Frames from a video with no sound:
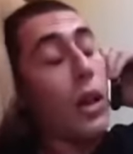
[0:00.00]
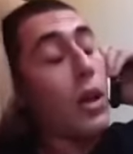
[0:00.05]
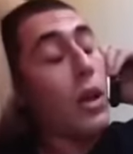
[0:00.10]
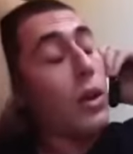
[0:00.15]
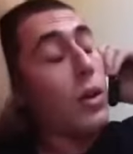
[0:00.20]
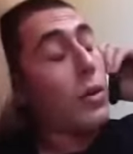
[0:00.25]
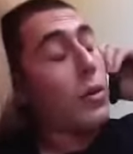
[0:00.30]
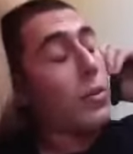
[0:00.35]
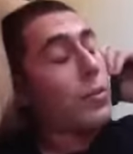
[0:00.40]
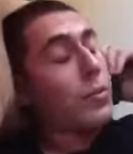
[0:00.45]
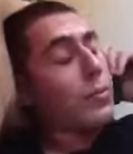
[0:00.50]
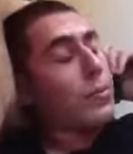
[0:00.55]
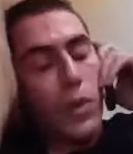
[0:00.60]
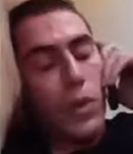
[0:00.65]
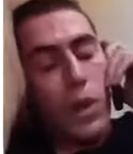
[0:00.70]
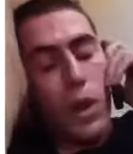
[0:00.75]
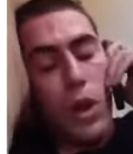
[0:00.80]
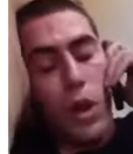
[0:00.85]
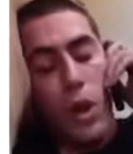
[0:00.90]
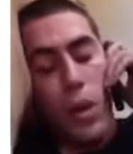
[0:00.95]
Hello?
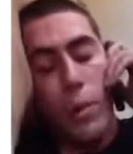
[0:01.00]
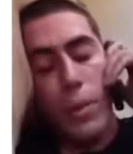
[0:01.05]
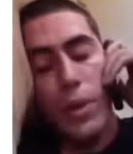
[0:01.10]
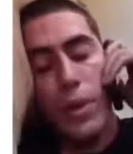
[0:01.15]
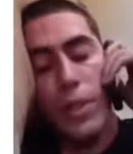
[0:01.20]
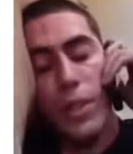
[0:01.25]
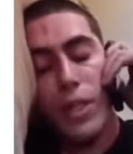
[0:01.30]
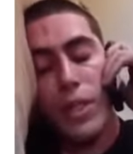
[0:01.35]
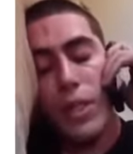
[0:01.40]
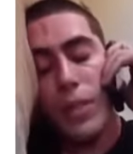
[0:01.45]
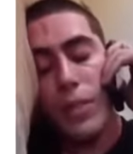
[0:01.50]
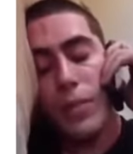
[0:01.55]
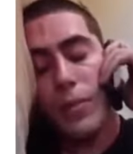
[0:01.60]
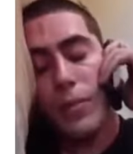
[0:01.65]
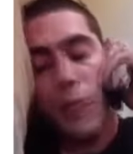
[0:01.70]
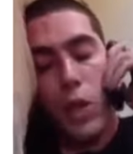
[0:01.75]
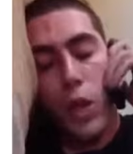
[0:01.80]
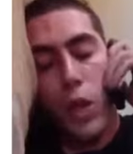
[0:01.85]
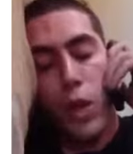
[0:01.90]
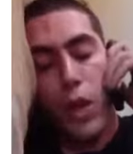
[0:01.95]
No, I'm busy.
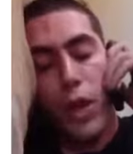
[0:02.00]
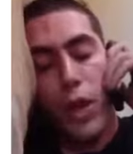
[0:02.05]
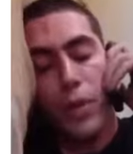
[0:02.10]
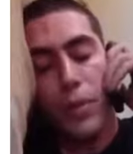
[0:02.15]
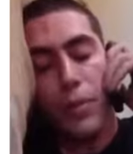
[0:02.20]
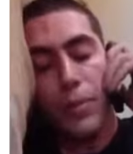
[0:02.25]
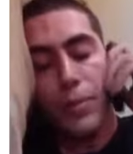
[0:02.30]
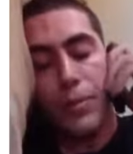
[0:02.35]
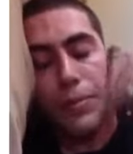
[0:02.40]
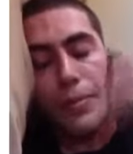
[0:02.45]
Okay.